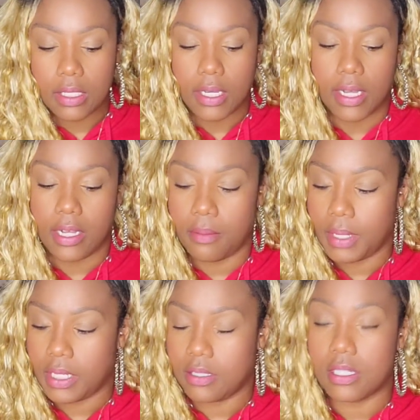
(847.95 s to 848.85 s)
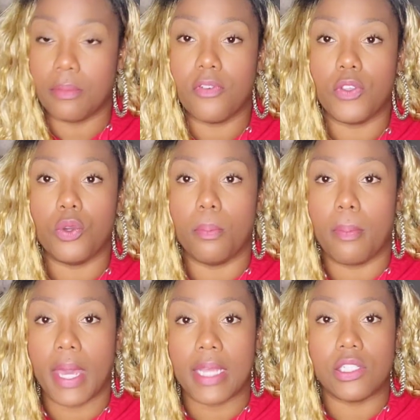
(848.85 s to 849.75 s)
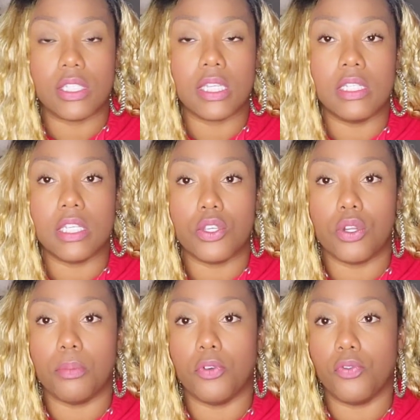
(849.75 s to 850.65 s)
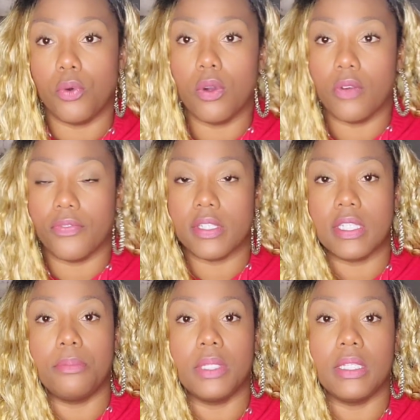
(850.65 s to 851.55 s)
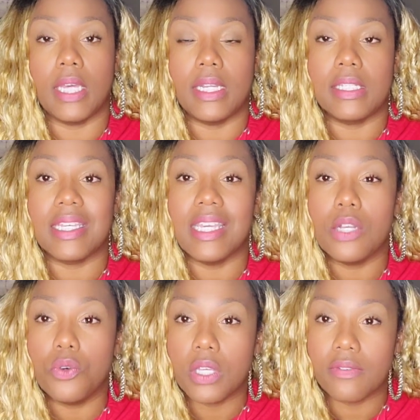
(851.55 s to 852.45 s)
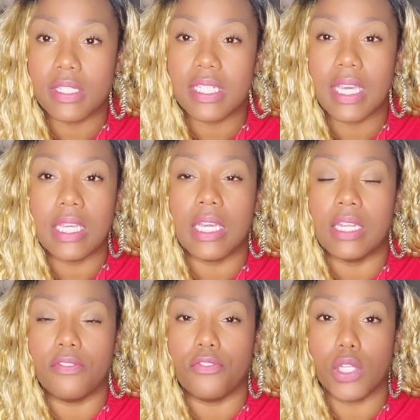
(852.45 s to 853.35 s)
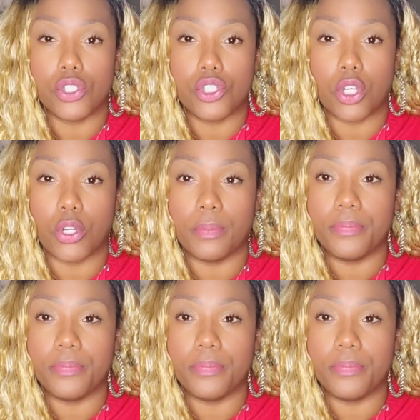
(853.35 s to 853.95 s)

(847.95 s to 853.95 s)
And some of you may just continue to move forward for something that is an equal give and take and a fresh start.